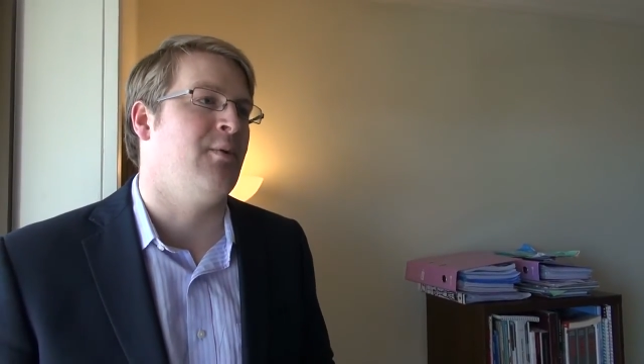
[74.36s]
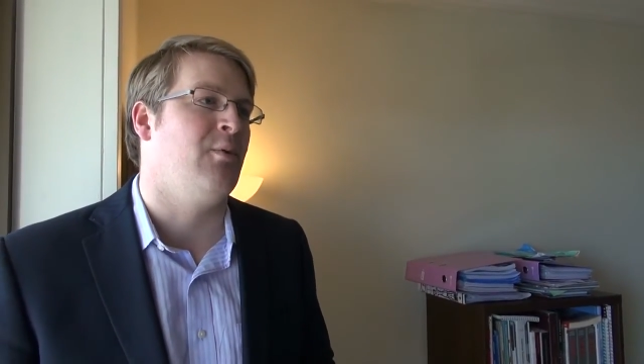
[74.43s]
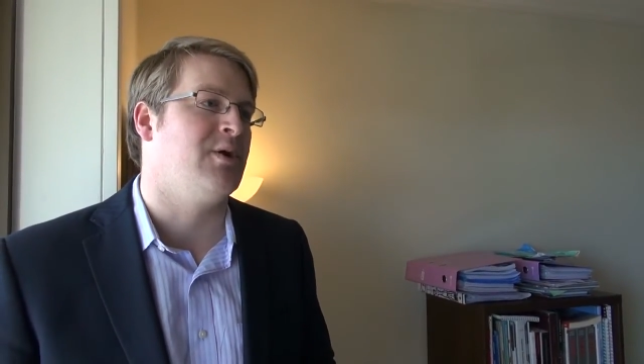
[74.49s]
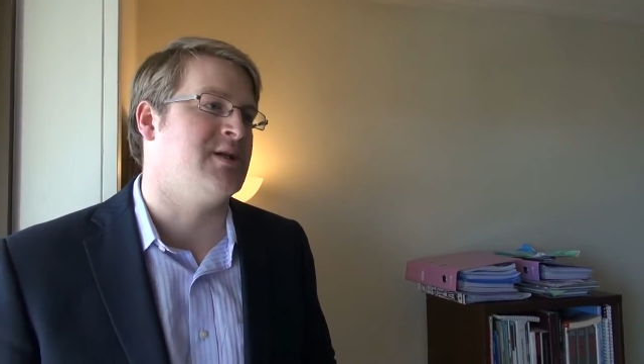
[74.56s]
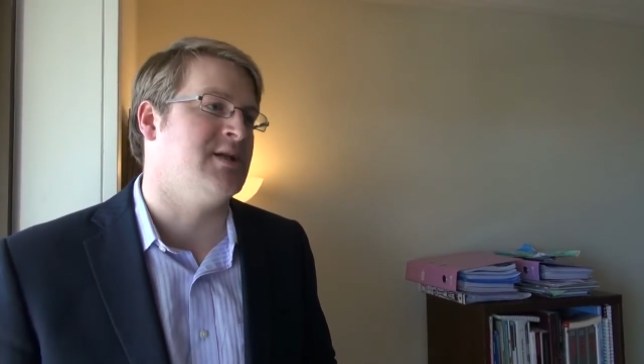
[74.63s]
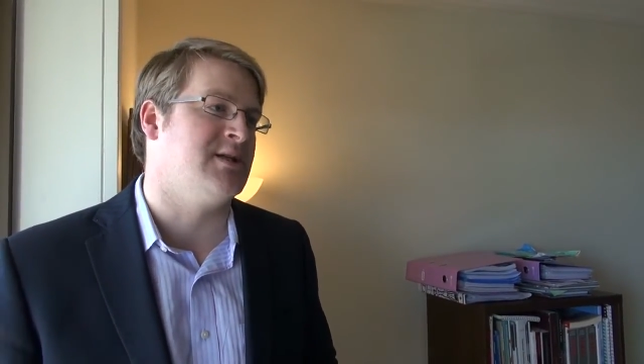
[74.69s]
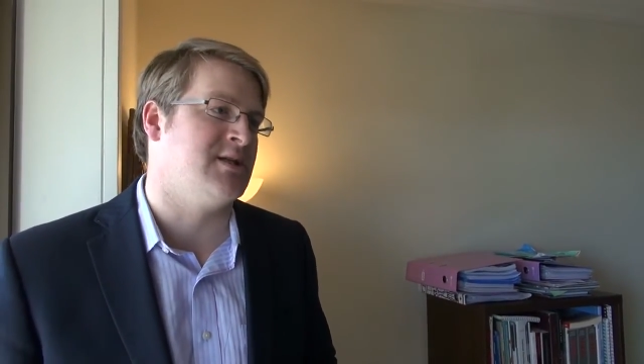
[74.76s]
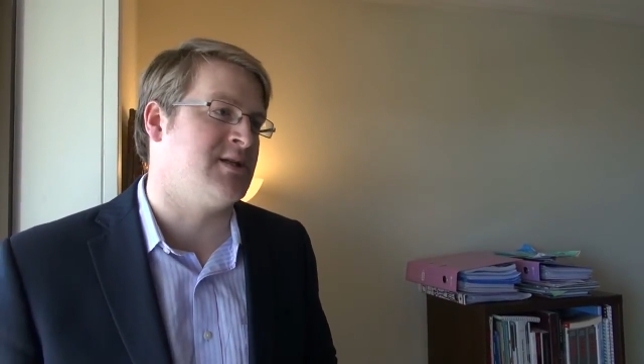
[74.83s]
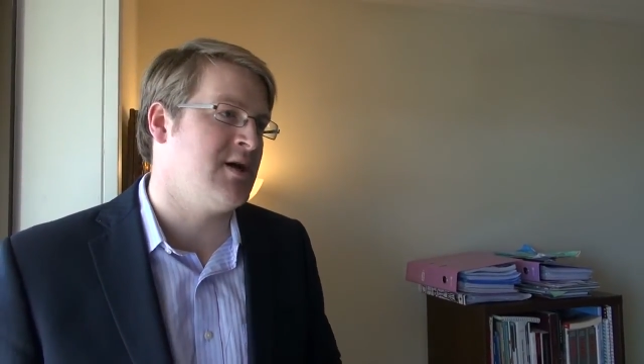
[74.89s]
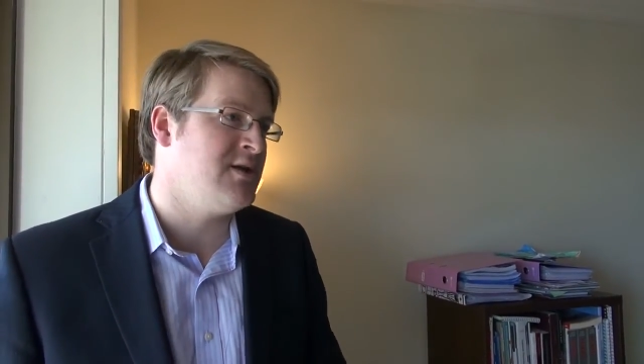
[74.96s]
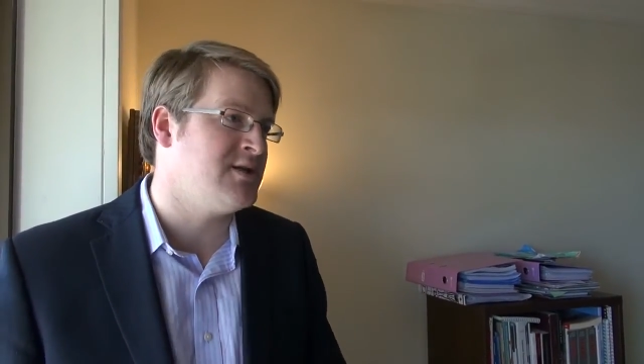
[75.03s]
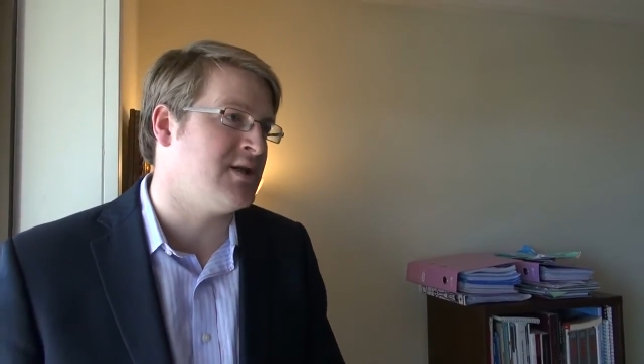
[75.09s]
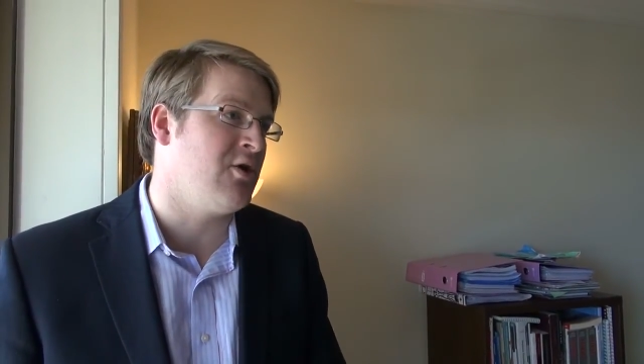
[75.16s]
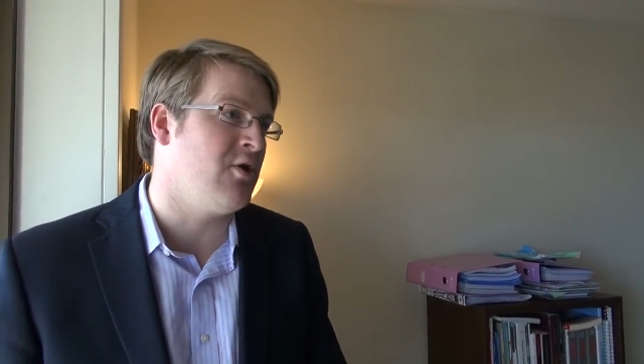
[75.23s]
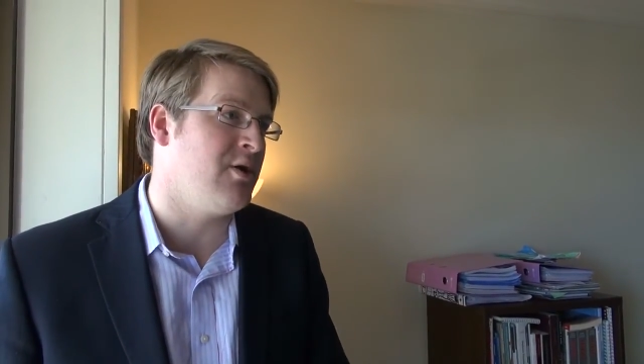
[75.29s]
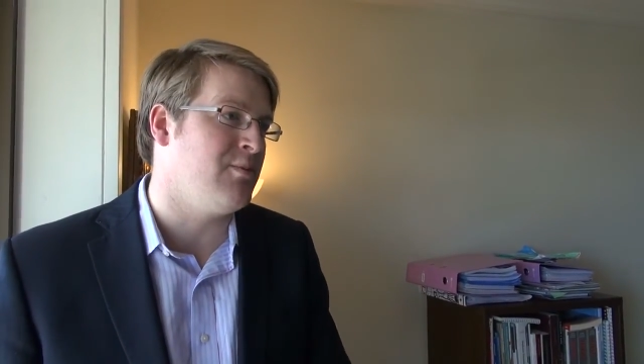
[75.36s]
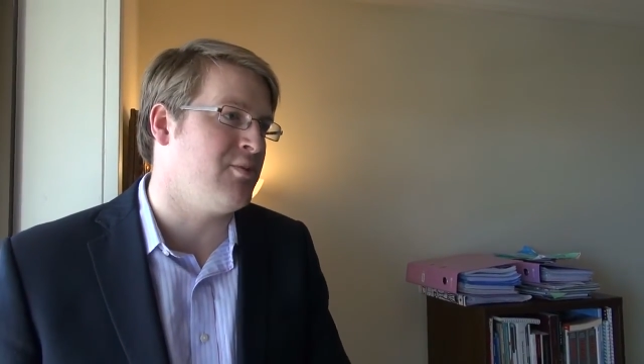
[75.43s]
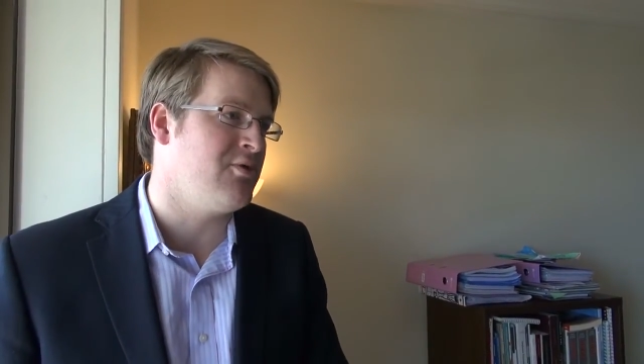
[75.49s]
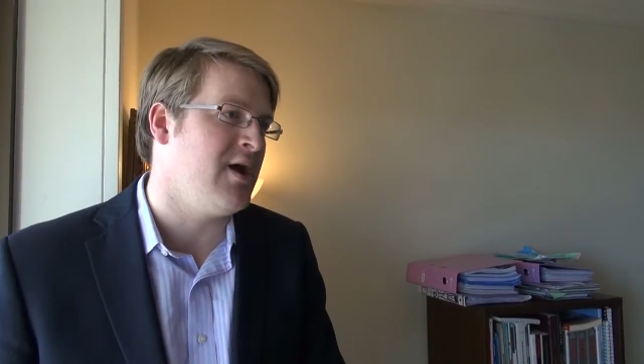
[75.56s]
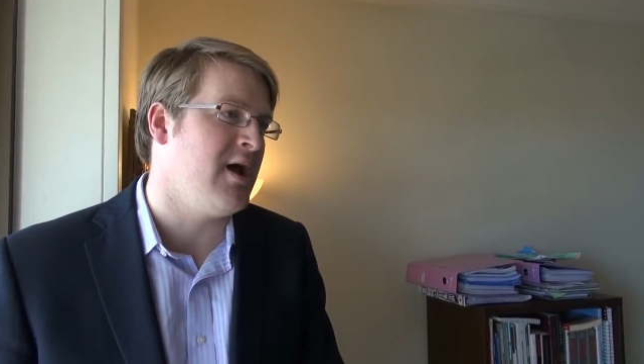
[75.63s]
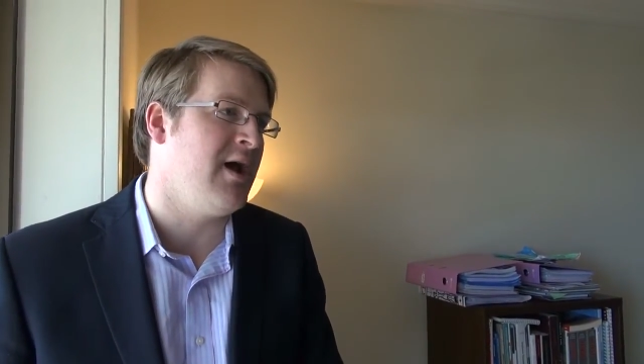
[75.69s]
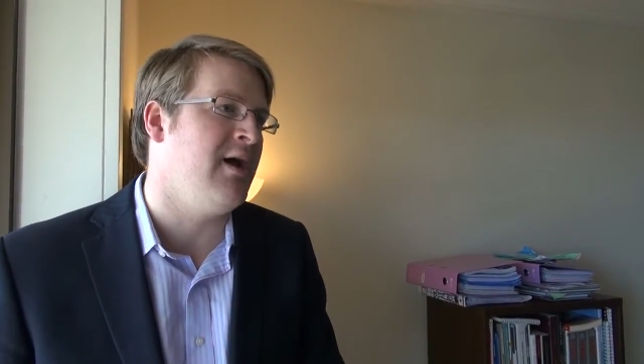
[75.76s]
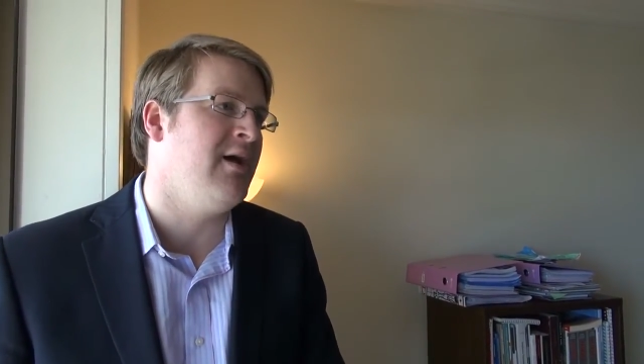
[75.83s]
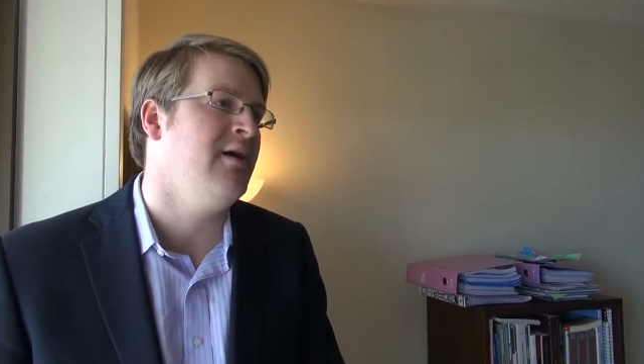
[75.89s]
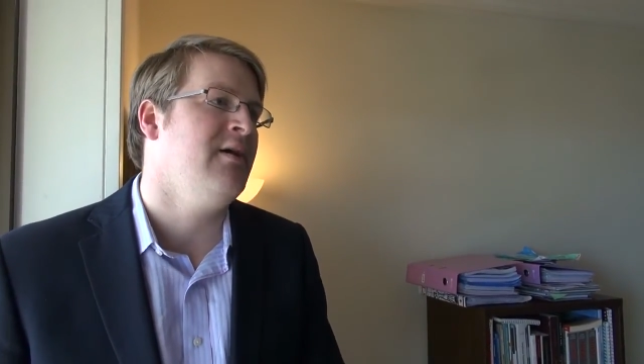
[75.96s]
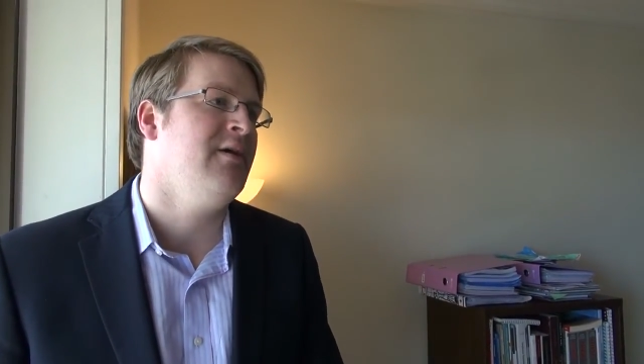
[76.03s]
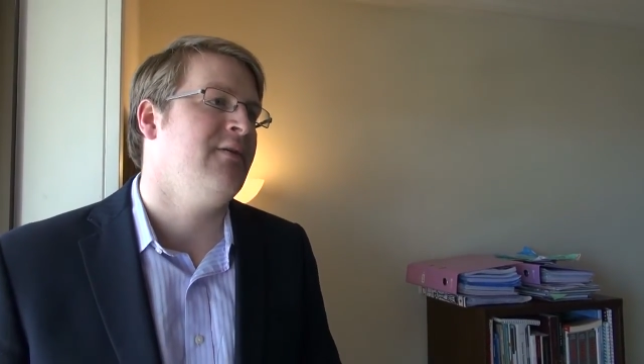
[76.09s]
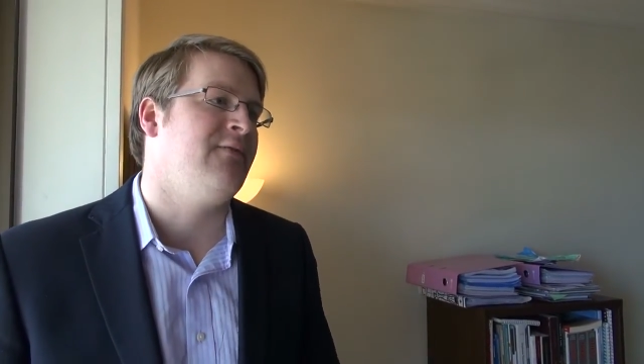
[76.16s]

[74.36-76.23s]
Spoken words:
they wanted to turn to God in prayer